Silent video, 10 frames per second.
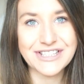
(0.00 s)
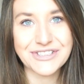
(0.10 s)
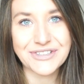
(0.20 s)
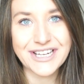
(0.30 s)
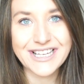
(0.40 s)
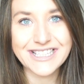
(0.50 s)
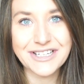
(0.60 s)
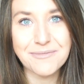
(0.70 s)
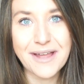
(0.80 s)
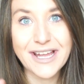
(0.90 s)
Just treat his
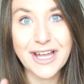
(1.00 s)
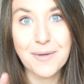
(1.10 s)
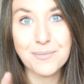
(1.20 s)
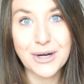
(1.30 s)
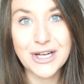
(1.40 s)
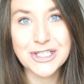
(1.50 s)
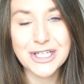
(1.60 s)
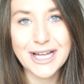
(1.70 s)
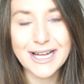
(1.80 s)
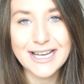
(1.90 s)
little makeup
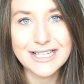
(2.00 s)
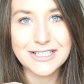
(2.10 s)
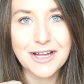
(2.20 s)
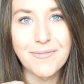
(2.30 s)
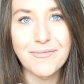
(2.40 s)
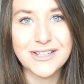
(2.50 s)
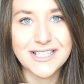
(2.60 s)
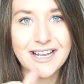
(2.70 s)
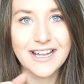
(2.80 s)
brush like a little comforter,